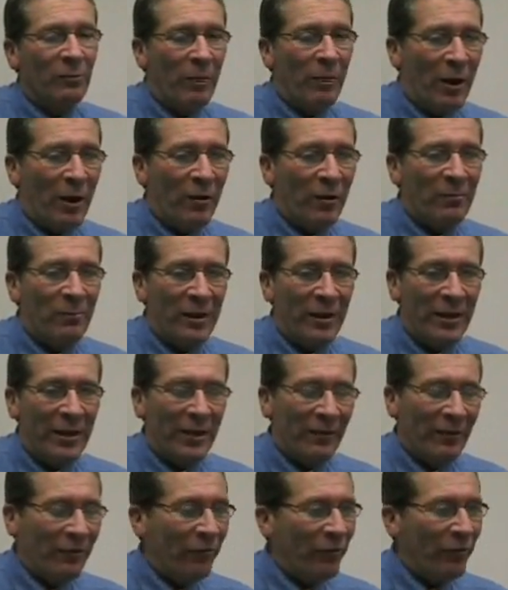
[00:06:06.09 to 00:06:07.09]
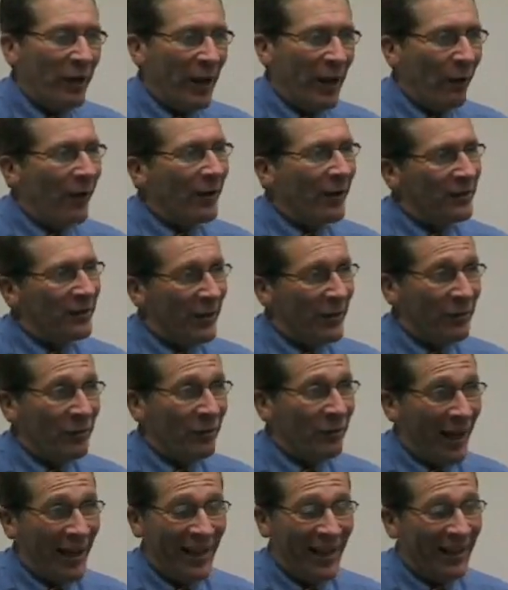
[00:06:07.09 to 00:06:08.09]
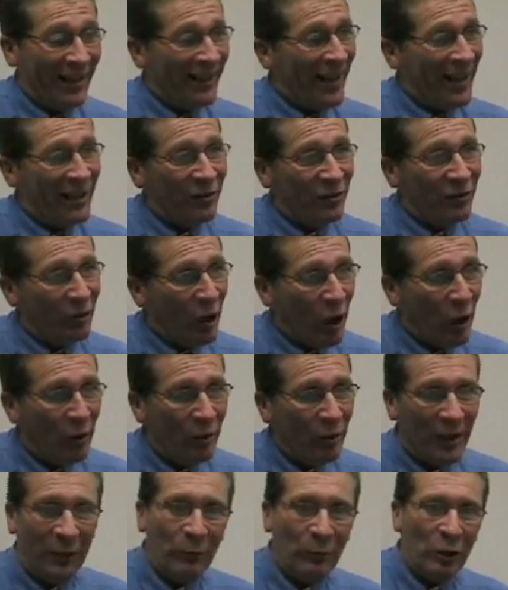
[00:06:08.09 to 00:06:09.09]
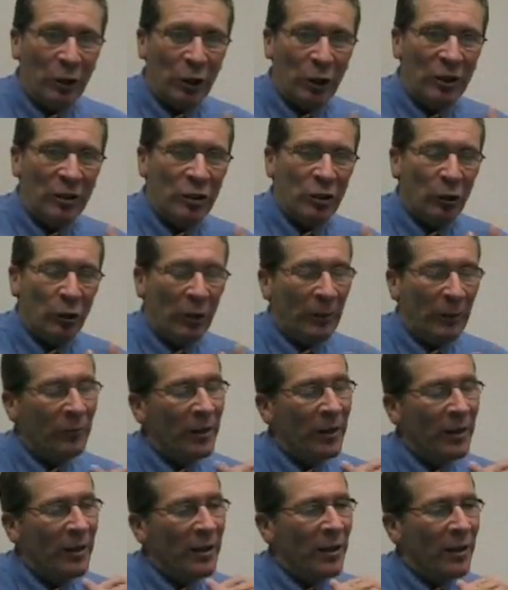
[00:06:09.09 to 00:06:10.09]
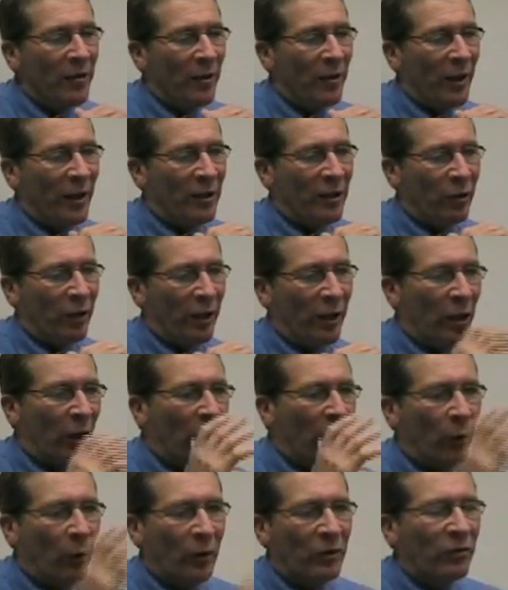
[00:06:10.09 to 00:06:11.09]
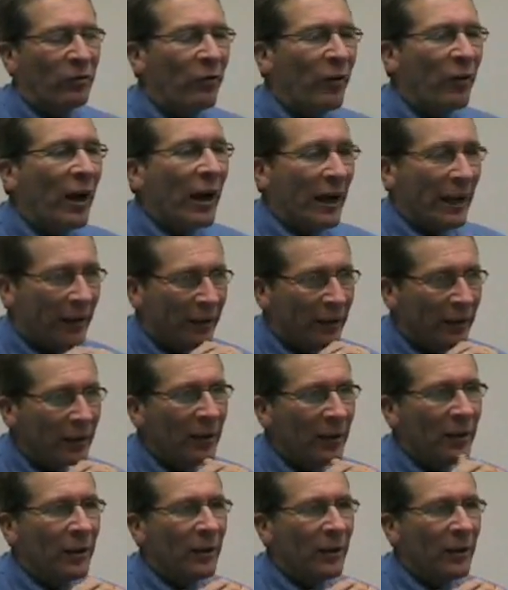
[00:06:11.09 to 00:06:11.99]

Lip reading: It's better to be err on the safe side and let us know, and we'll look into it, than to think, oh, it's fine.